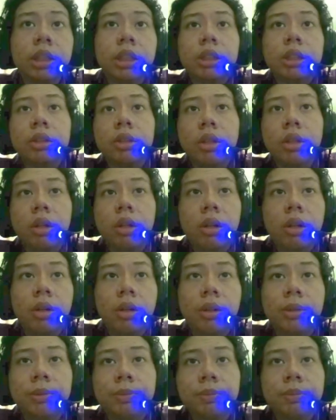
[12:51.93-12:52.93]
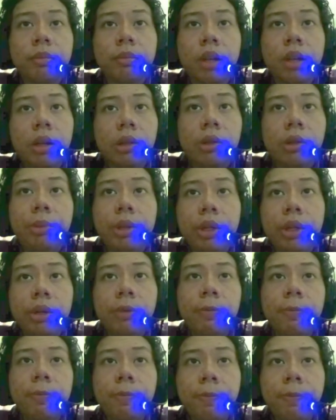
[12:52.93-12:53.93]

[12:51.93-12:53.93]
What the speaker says: So aluminium,